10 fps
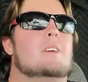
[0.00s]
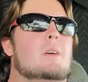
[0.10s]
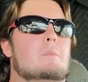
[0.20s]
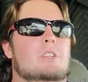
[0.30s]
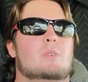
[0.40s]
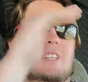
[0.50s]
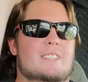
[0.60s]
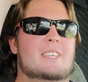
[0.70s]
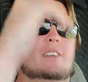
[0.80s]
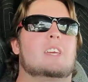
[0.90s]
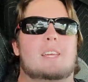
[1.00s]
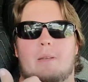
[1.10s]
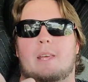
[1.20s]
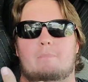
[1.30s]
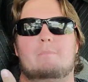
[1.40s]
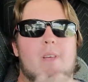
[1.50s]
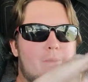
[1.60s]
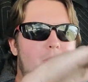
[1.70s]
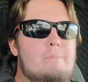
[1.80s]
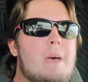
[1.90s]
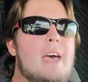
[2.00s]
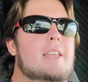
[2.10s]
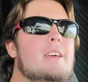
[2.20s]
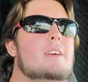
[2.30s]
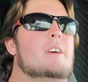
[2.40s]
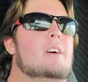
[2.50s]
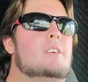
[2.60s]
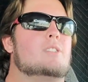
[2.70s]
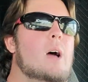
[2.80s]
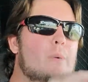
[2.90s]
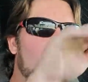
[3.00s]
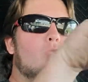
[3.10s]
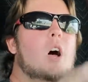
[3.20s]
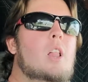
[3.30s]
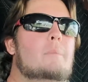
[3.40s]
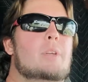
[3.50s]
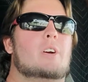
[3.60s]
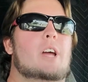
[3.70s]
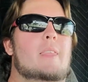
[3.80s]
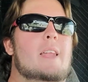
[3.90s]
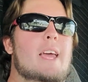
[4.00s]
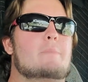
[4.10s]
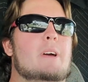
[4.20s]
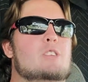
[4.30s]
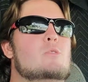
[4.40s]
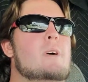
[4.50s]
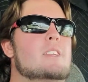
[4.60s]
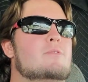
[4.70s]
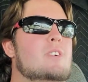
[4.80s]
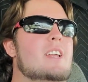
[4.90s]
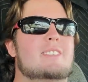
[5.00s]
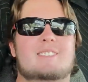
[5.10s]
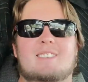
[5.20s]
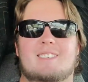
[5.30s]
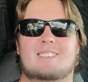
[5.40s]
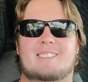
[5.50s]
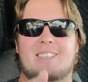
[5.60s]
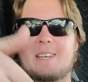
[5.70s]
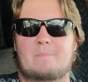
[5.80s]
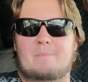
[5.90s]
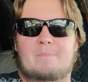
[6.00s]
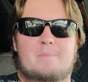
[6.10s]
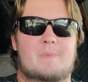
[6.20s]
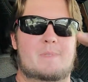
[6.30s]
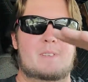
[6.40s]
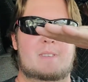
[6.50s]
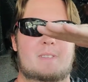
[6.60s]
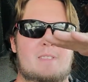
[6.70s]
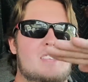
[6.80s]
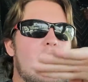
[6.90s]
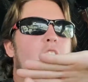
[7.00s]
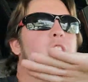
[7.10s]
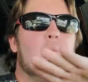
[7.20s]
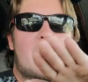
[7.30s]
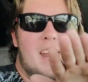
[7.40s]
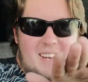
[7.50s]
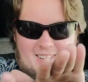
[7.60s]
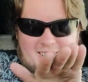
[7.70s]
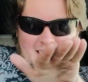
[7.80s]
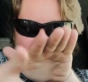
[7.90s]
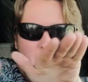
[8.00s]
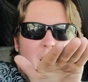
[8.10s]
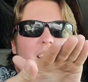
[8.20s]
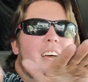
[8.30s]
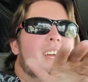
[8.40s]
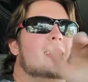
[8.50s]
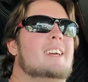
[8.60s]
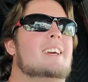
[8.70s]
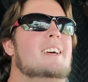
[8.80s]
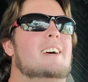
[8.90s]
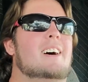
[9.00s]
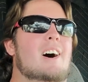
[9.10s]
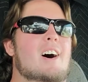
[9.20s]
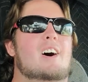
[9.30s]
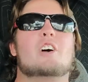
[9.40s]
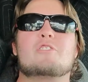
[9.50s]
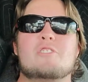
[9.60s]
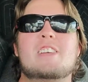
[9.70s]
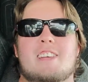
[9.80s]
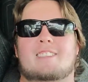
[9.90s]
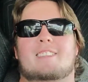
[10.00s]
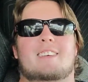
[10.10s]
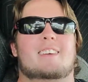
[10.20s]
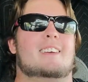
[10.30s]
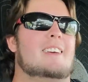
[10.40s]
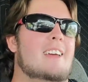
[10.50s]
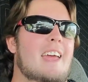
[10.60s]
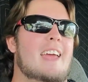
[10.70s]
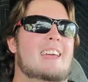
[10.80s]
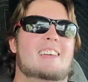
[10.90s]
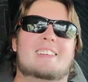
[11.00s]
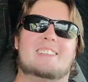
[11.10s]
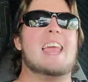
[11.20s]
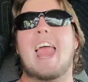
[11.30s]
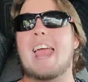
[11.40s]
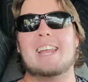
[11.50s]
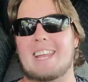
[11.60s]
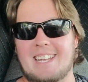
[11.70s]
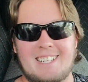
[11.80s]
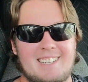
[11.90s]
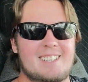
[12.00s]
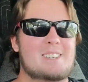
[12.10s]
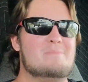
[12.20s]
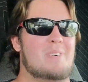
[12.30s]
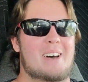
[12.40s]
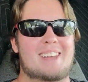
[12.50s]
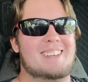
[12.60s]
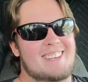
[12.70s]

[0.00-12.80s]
between the ceiling and my bed. So I would crawl up there, and then I had my two best friends sleep the other way, this way, like, underneath. And they hated it. But